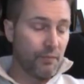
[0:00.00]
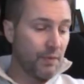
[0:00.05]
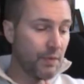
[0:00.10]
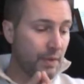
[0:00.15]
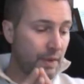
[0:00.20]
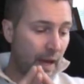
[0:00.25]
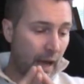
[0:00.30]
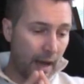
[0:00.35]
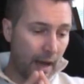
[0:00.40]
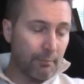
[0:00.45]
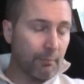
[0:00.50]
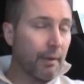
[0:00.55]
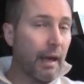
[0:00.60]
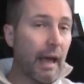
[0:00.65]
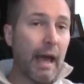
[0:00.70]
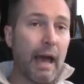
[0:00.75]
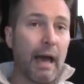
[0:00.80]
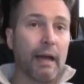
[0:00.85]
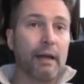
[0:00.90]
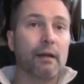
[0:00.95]
Not
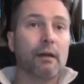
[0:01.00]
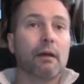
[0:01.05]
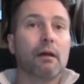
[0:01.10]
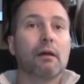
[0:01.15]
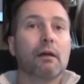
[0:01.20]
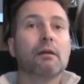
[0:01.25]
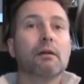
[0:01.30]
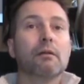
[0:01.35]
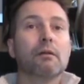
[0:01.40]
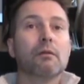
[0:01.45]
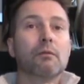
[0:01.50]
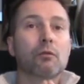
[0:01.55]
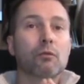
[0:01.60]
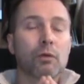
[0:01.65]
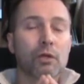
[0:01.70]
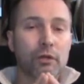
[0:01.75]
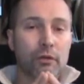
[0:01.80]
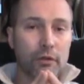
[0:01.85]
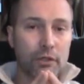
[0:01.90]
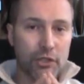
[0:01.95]
bad.
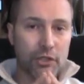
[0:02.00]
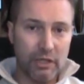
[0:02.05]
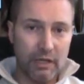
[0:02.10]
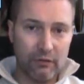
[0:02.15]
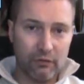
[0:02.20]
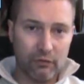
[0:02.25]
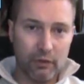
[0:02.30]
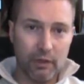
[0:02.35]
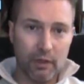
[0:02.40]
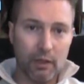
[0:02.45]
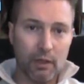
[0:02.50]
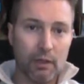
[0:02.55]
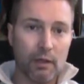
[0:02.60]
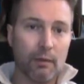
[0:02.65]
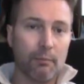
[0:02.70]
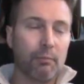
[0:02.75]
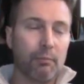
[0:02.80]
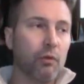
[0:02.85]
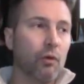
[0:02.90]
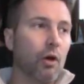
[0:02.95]
Really good chance you're going
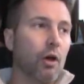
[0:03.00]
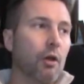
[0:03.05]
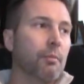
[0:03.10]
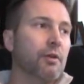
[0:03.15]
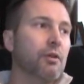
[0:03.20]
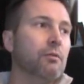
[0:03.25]
to get employed,